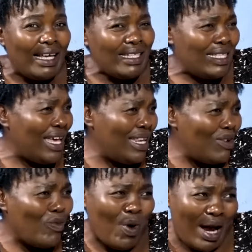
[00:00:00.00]
Is there any
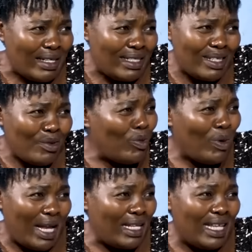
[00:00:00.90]
one single
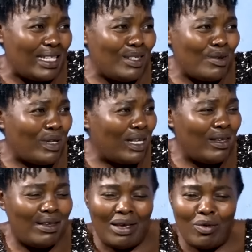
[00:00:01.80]
one that
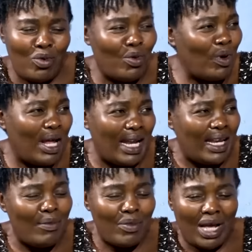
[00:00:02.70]
you kuno kuharare
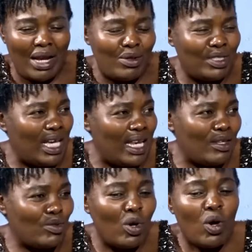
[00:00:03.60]
yamungade share
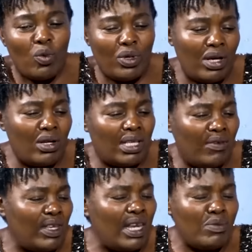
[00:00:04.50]
nesu without
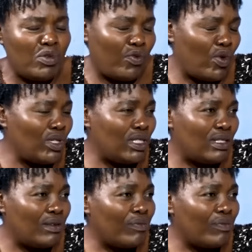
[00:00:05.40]
giving names, of course?